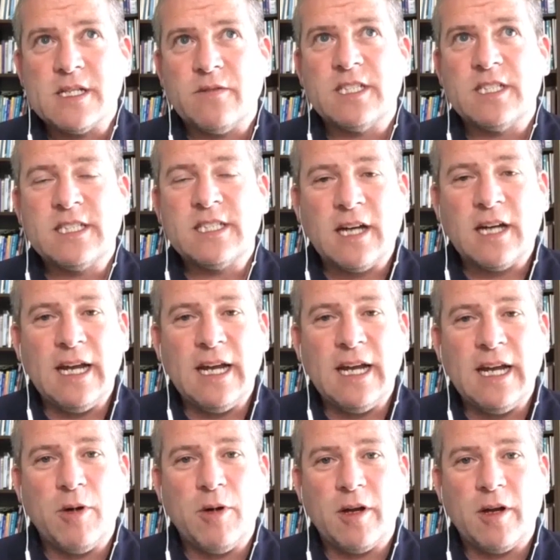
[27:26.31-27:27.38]
because of the
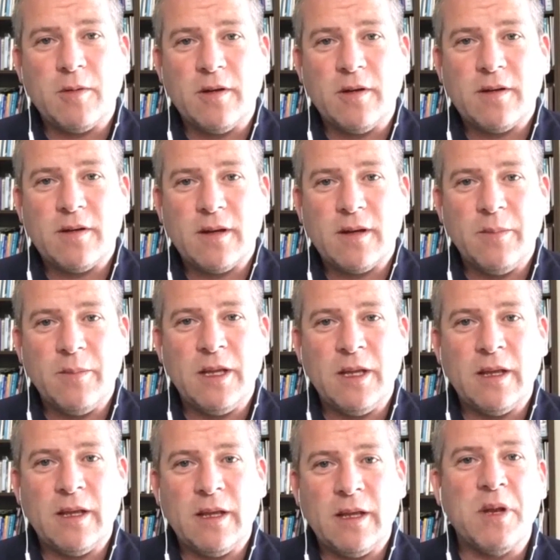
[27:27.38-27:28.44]
style he brought to it.
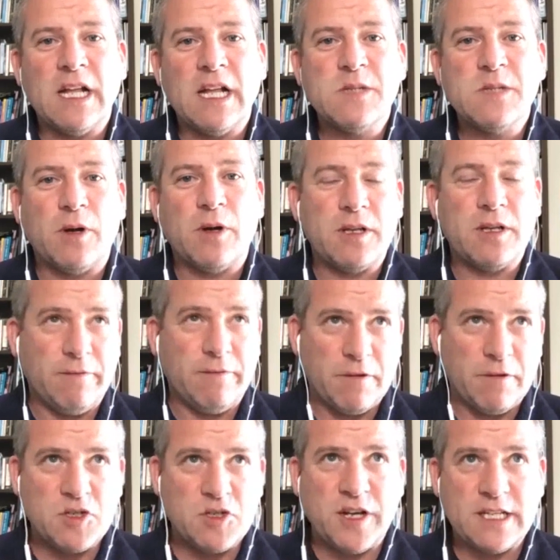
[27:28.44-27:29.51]
I mean, everybody else
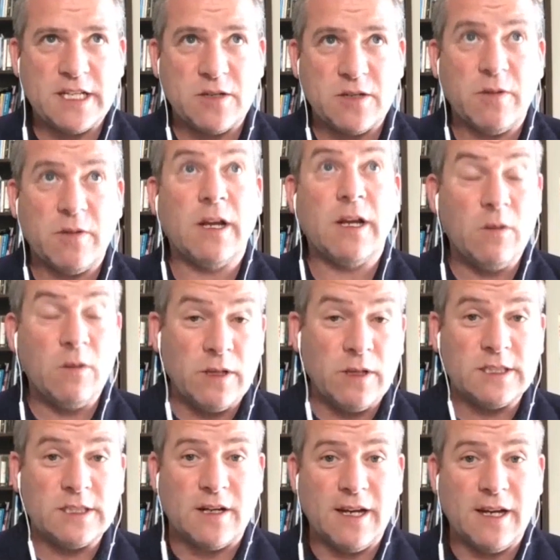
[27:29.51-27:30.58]
brought different traits to it,
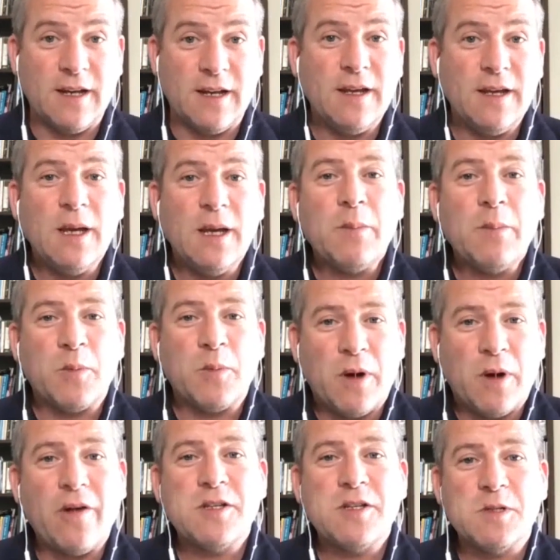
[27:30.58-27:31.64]
including style,
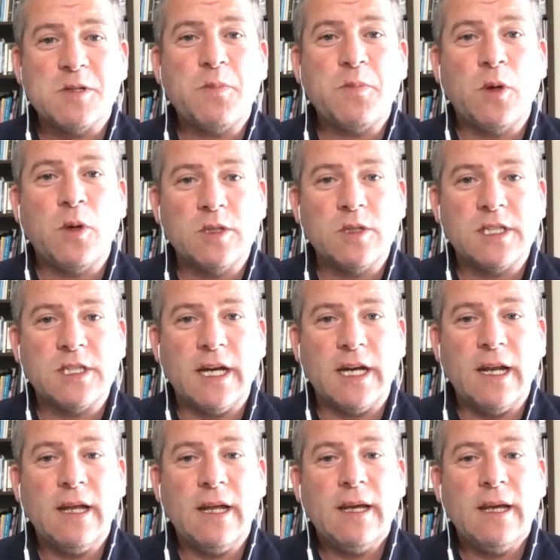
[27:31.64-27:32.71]
but Morris was pure
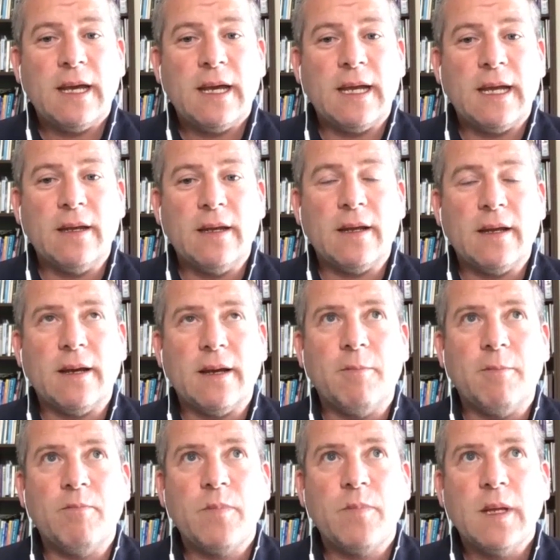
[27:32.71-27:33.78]
style, and there
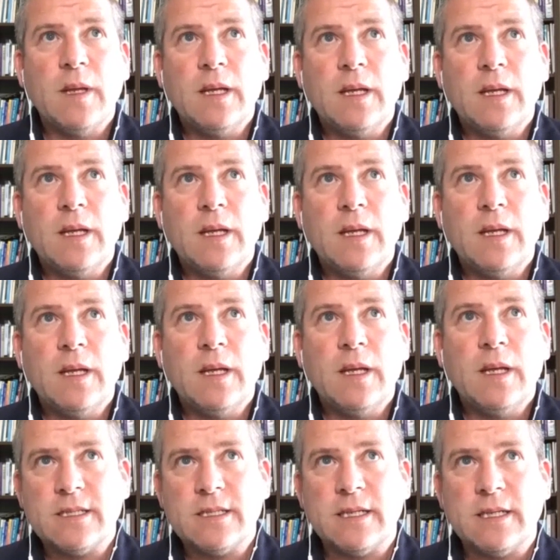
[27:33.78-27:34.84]
was a
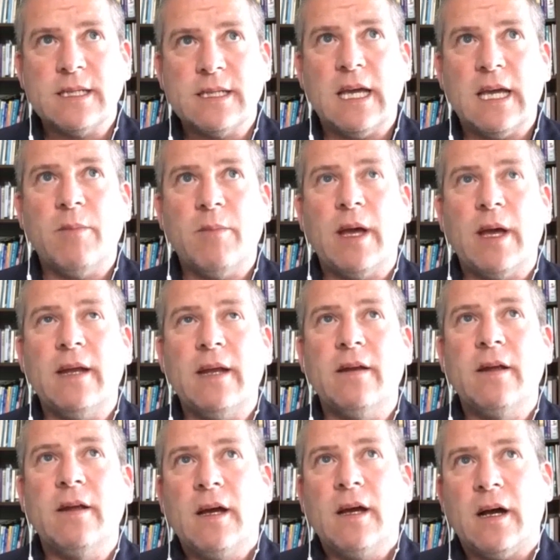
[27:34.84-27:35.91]
hardness to his game.
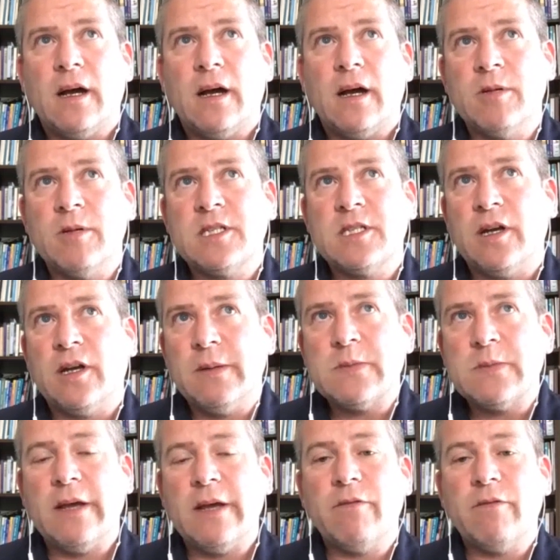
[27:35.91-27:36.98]
And I always thought he
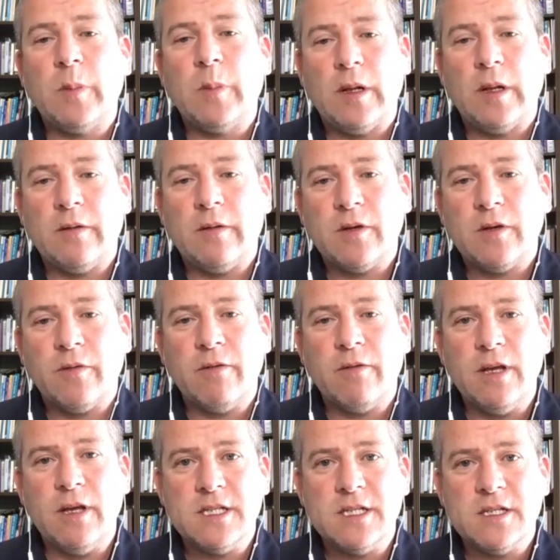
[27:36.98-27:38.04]
was playing football for the
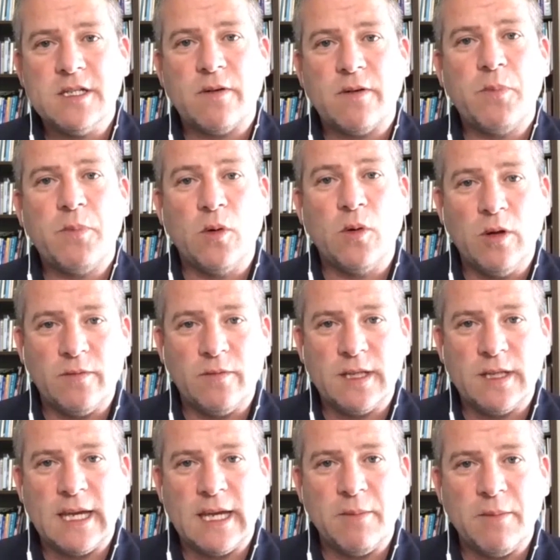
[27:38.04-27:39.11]
right reasons, for pure love
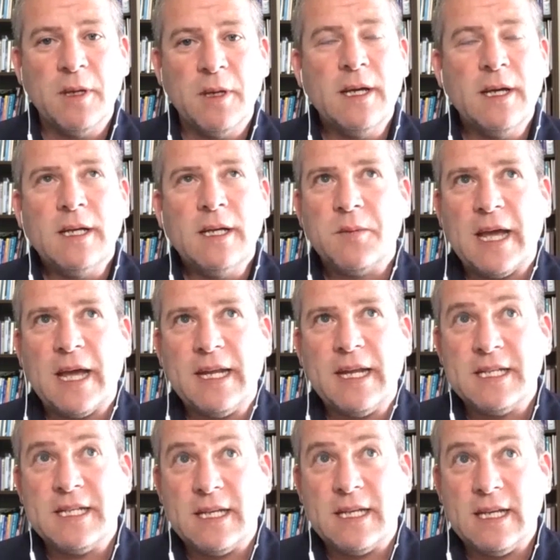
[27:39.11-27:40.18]
of the game. The
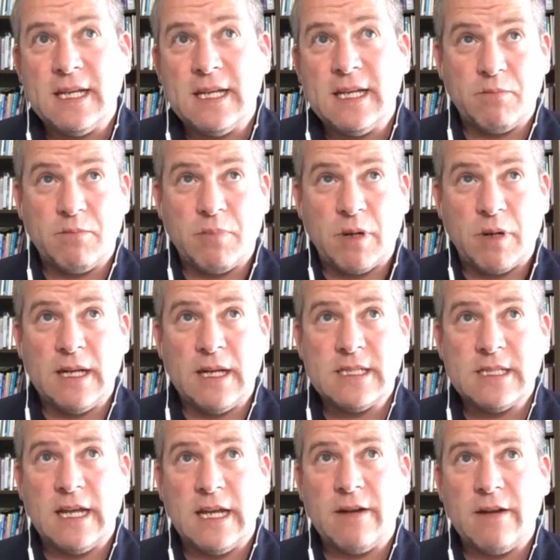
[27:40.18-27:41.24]
man is probably in
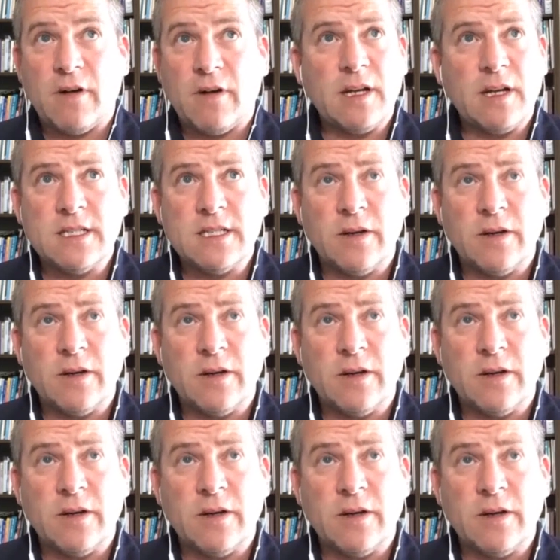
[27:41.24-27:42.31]
his late 40s now. I don't
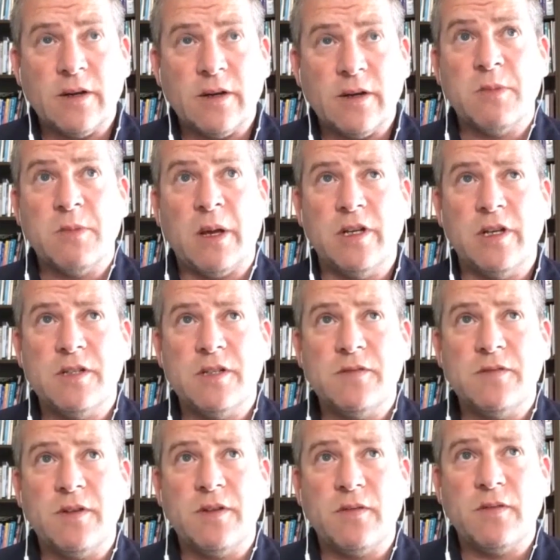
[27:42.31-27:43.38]
even know what age he's. I'm sure he's
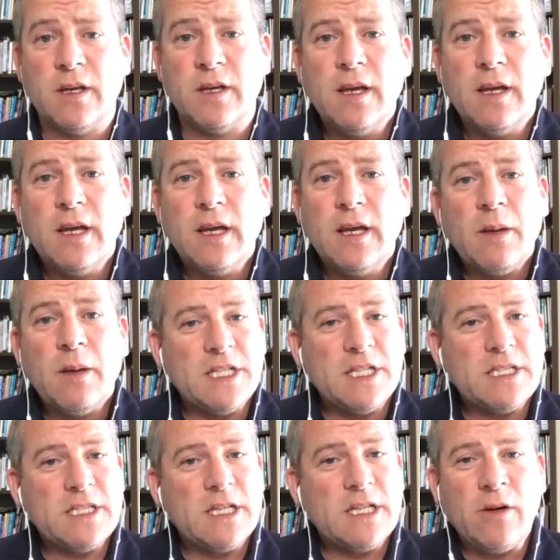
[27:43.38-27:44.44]
50, but
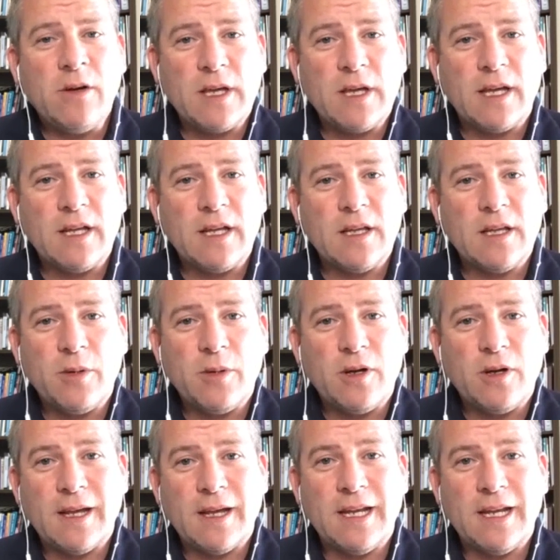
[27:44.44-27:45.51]
he's still going around kicking the
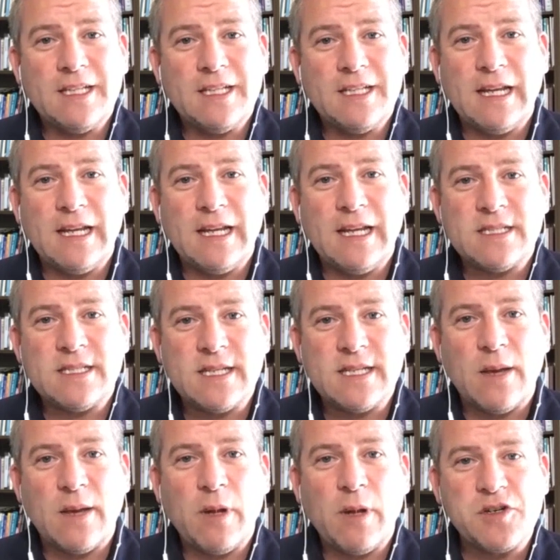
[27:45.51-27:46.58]
ball, and he still gets the
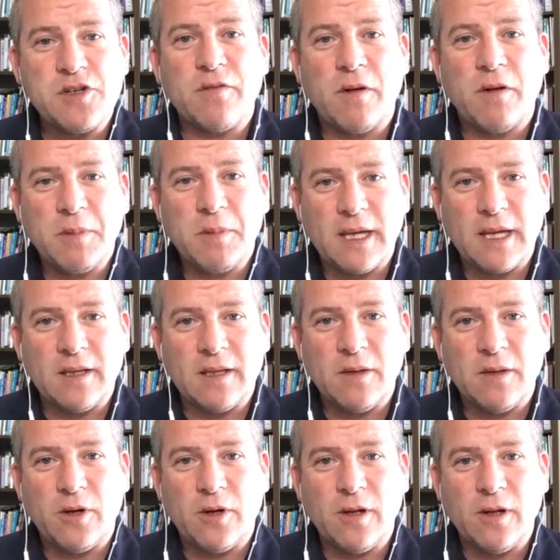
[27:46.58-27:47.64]
same pleasure from kicking
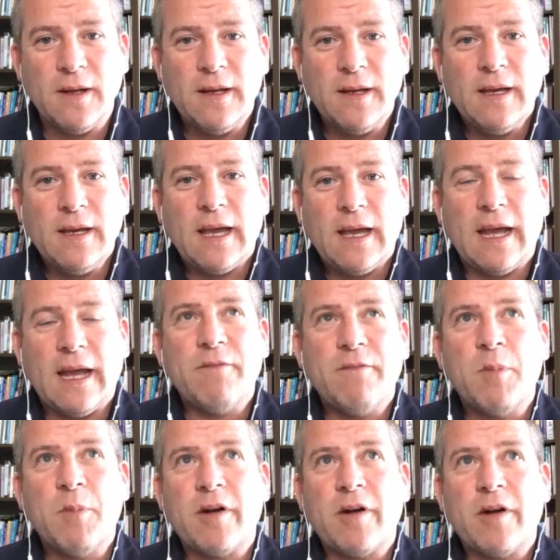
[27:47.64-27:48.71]
the ball. And
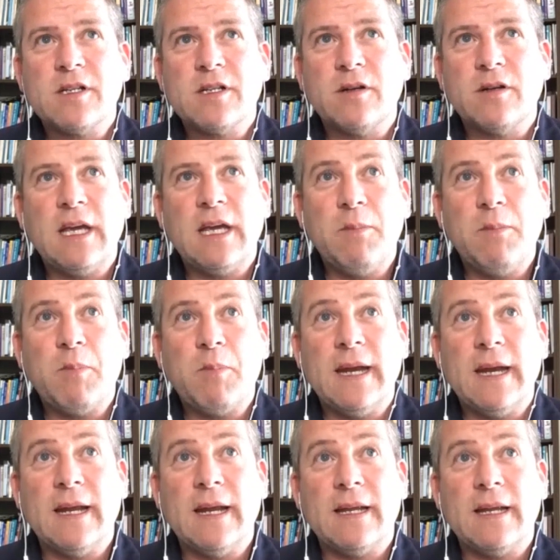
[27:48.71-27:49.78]
if Morris could keep
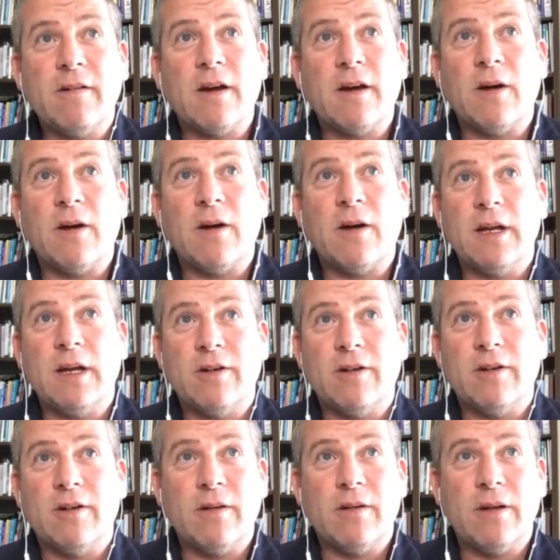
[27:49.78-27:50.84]
playing at inter-county level
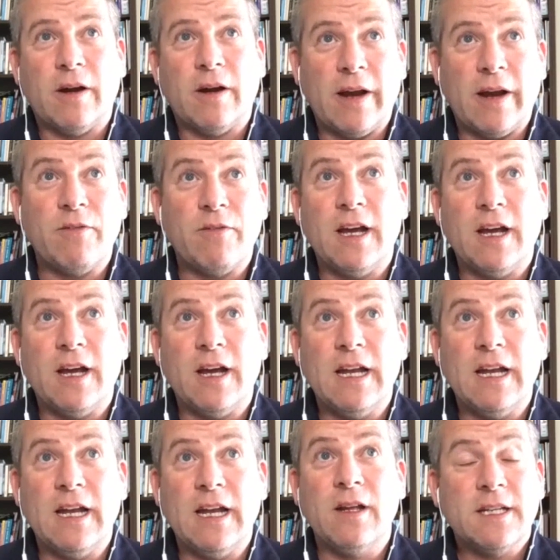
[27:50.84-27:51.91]
or at a very high level
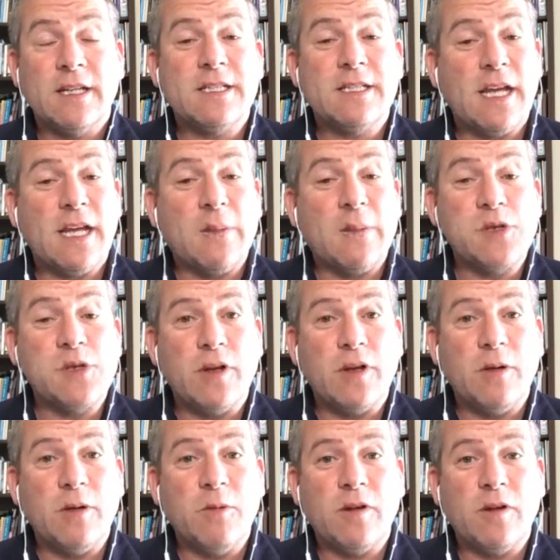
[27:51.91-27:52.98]
to this day, I'm sure
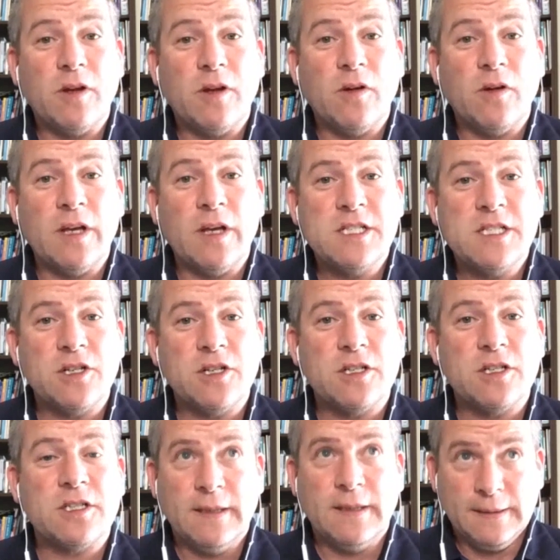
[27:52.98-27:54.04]
he would. He's
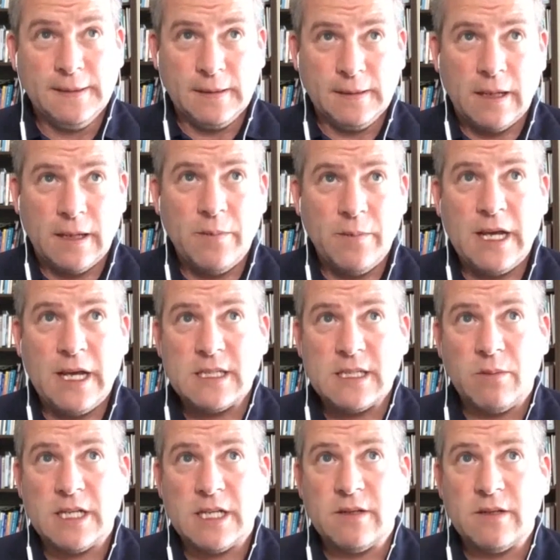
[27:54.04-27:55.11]
just an
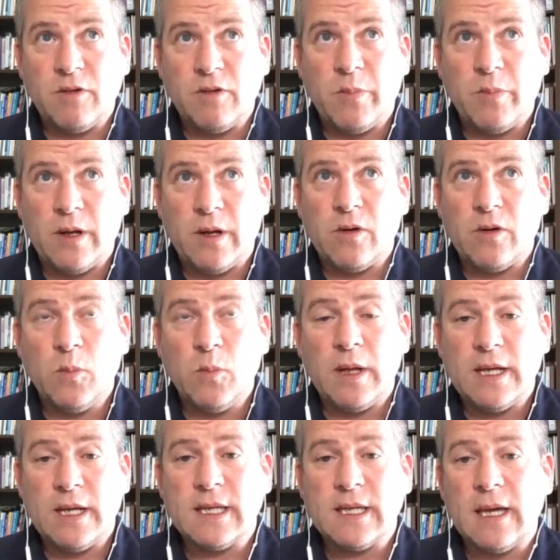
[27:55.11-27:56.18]
amazing, amazing footballer who
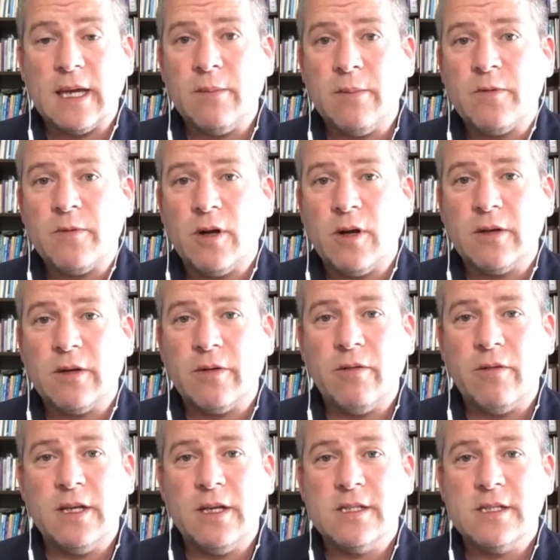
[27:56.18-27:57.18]
plays the game for all the right